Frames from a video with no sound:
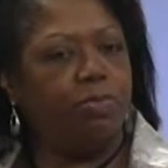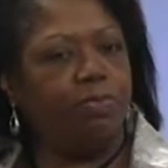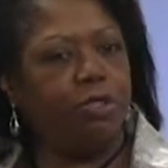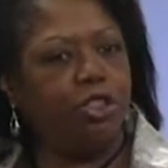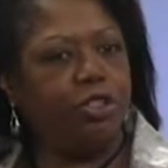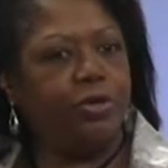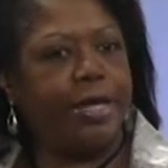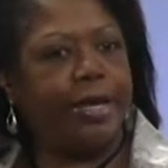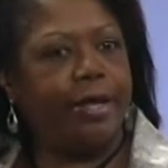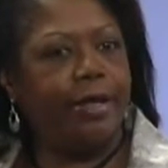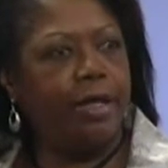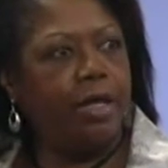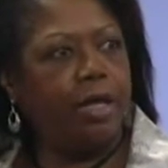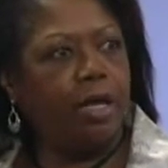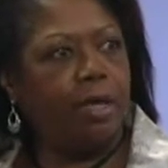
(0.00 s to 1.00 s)
It puts you at a
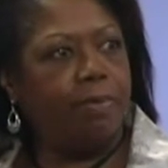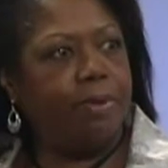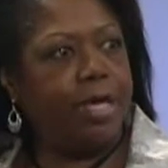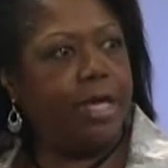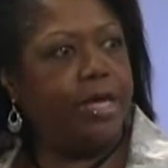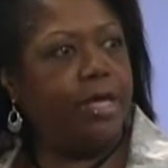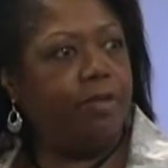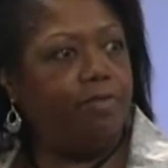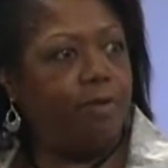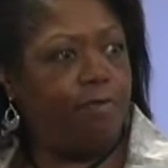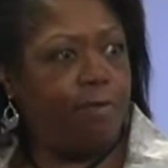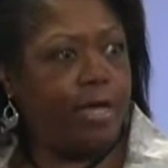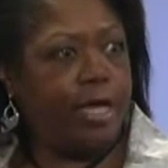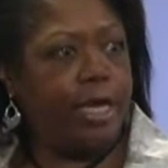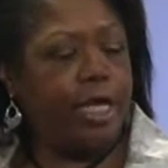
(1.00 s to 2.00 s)
competitive
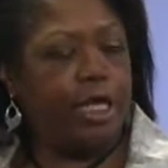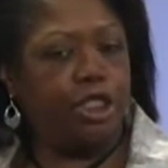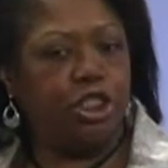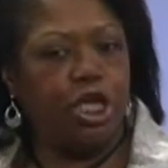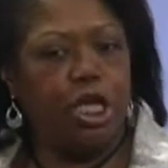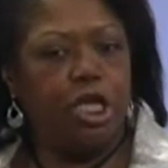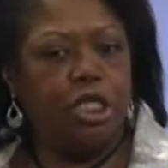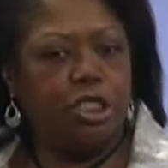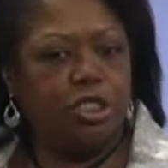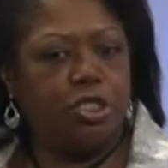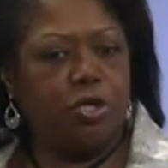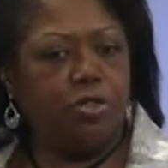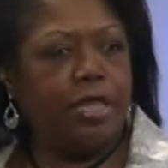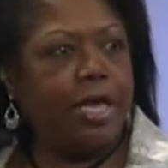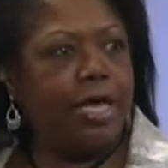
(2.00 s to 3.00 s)
advantage
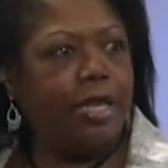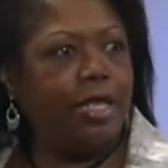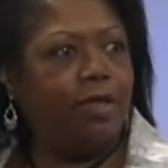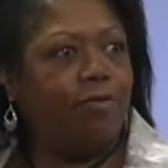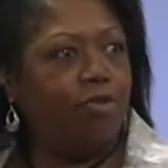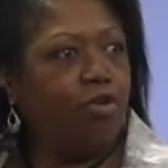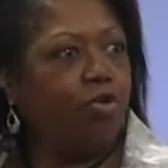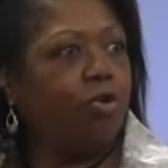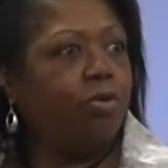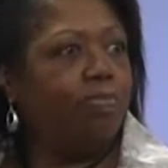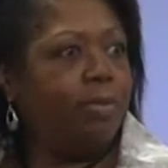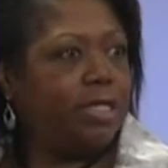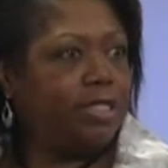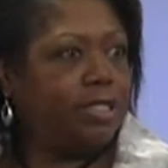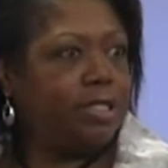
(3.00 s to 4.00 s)
so that if your
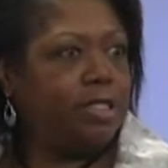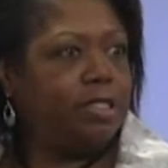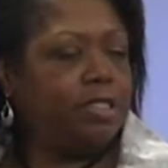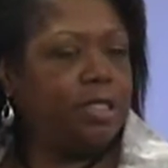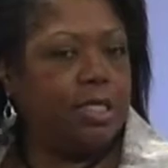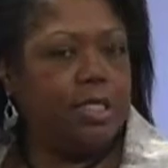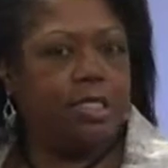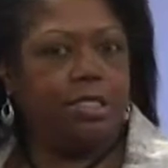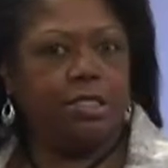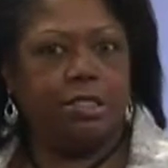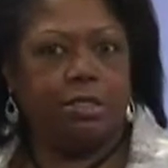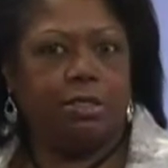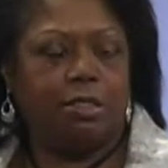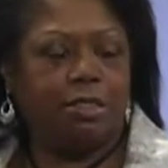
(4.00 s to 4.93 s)
business is,